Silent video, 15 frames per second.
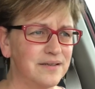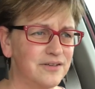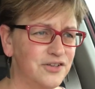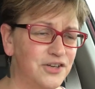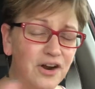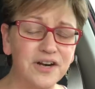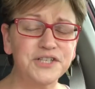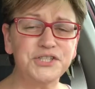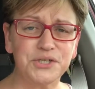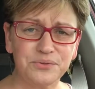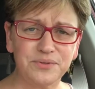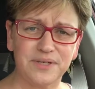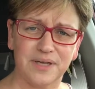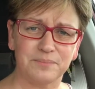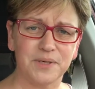you're darn
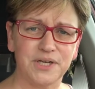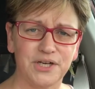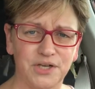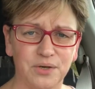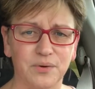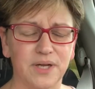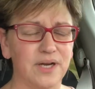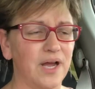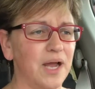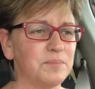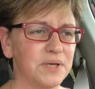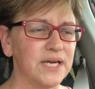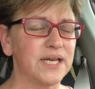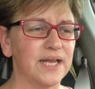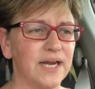tootin' I'm gonna do it.
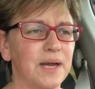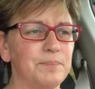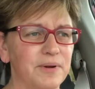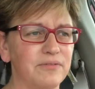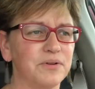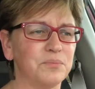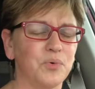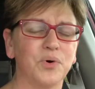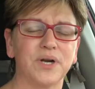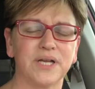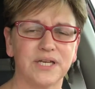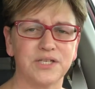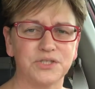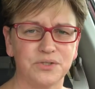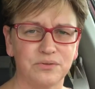I'm gonna get up every
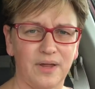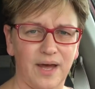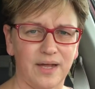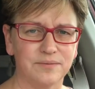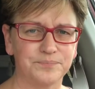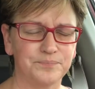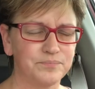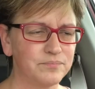morning and do that.